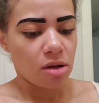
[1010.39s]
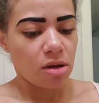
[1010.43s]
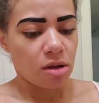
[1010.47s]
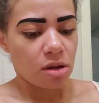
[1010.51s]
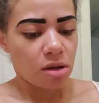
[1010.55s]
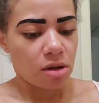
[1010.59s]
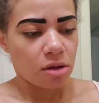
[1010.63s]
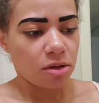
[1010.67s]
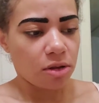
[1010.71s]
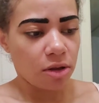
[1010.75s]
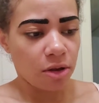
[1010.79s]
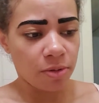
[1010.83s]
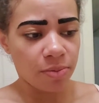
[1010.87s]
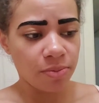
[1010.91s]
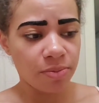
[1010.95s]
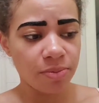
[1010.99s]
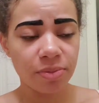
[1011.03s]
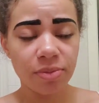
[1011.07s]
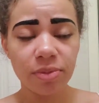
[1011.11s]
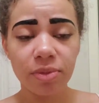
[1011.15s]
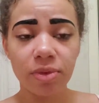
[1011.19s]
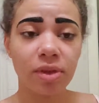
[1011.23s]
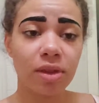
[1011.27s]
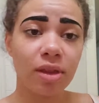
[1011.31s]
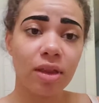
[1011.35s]
So,
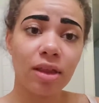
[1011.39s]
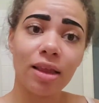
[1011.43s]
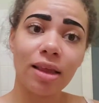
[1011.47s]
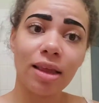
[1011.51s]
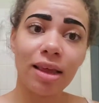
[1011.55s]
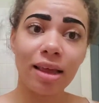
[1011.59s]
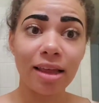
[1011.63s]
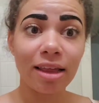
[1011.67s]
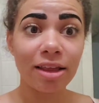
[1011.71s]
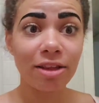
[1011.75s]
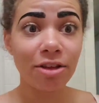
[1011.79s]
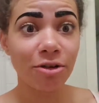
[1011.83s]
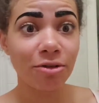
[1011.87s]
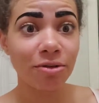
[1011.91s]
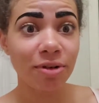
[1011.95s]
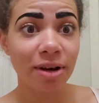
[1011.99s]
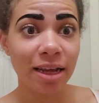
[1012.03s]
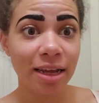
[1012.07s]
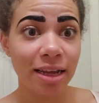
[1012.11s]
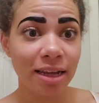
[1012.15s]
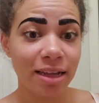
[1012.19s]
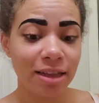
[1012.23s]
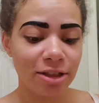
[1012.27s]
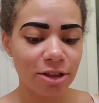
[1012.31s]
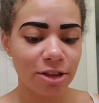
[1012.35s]
no
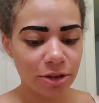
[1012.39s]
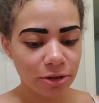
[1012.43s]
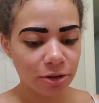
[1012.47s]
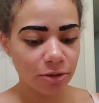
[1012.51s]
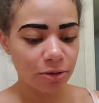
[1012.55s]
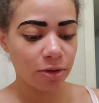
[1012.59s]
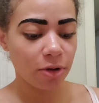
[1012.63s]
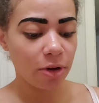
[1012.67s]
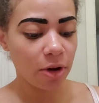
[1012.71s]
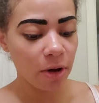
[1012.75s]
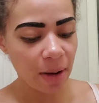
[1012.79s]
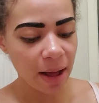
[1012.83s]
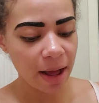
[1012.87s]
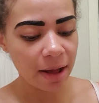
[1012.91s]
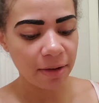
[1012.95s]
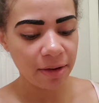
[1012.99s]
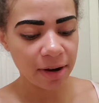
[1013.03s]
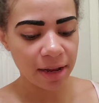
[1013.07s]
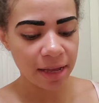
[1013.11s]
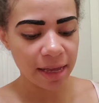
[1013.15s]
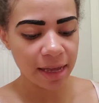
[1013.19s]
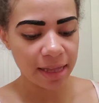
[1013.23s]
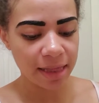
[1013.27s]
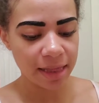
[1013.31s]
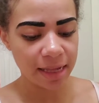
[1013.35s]
need to go out
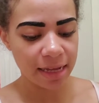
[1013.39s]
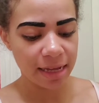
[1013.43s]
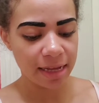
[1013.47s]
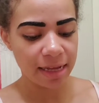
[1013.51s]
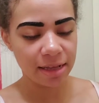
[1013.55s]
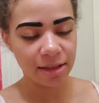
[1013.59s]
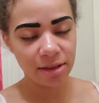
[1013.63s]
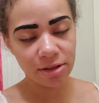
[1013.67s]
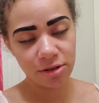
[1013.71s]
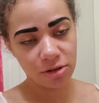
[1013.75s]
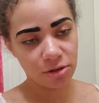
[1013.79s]
and get these.